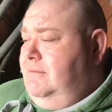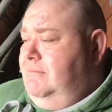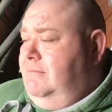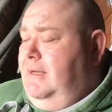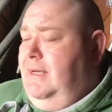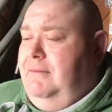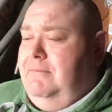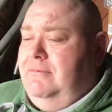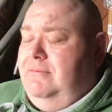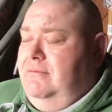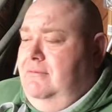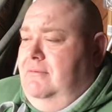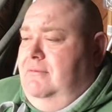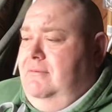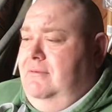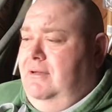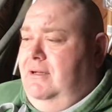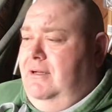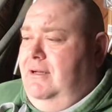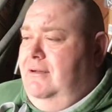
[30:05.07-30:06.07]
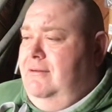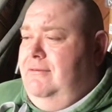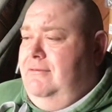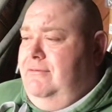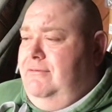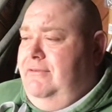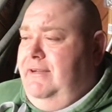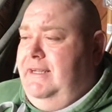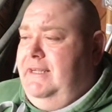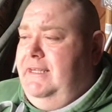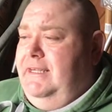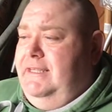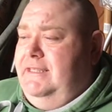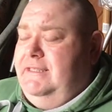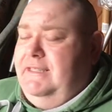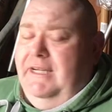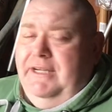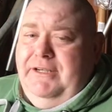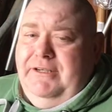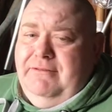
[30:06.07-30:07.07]
People think he's
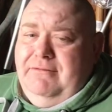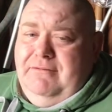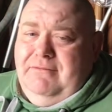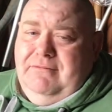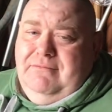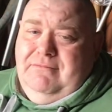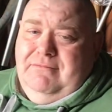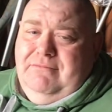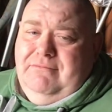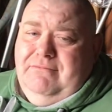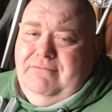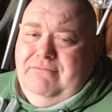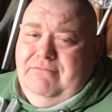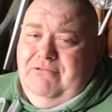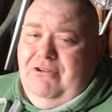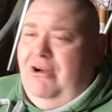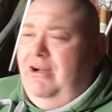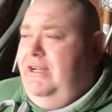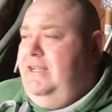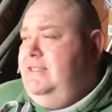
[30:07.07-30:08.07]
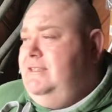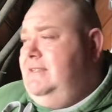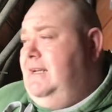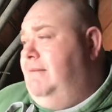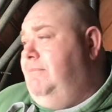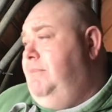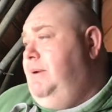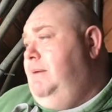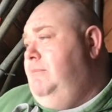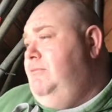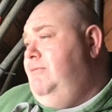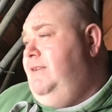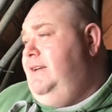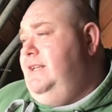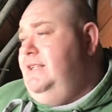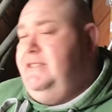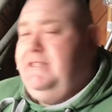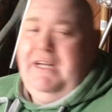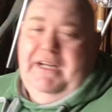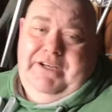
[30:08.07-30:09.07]
done it right, some people think
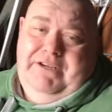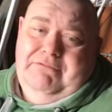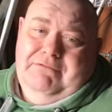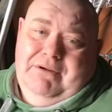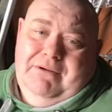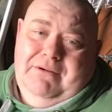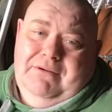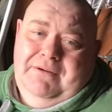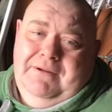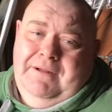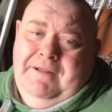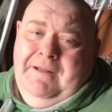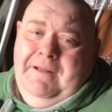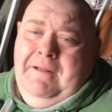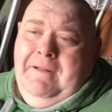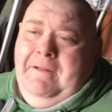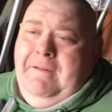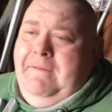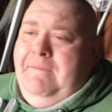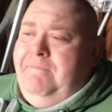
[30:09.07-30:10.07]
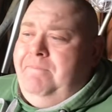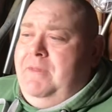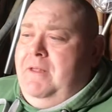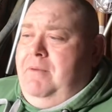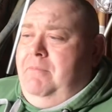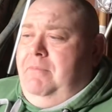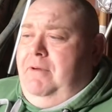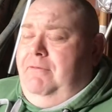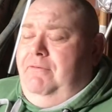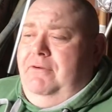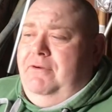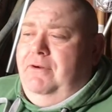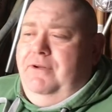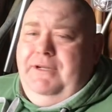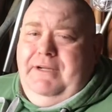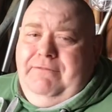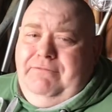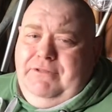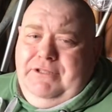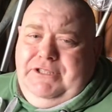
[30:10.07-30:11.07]
he's done it wrong. But if you've got
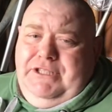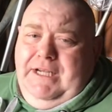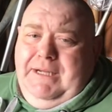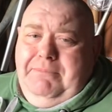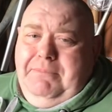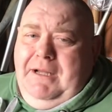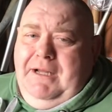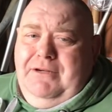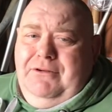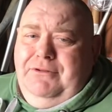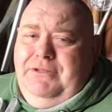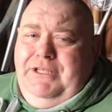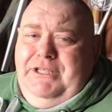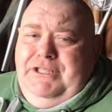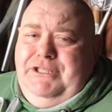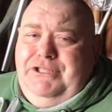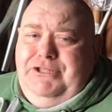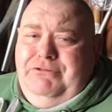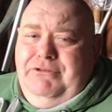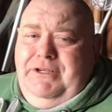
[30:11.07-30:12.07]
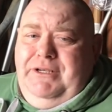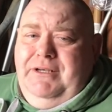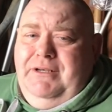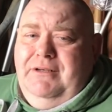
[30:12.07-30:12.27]
nothing to check back on in history,